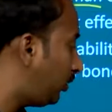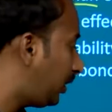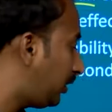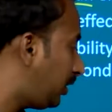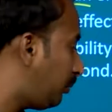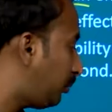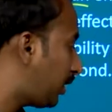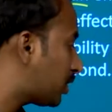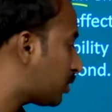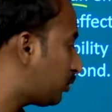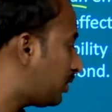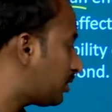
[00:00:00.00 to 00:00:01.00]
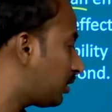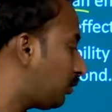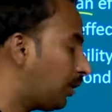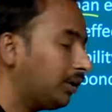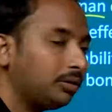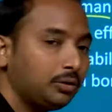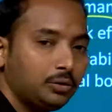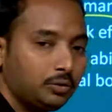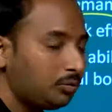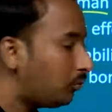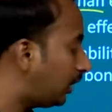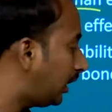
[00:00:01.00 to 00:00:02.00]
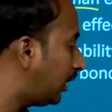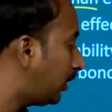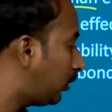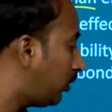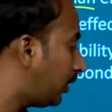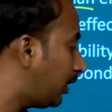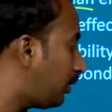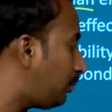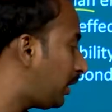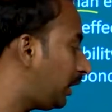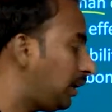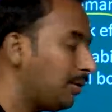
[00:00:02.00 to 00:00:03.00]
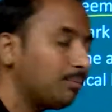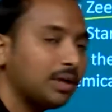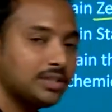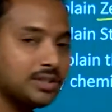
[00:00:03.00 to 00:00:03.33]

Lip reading: lithium plus 2 is 1 electron, and beryllium plus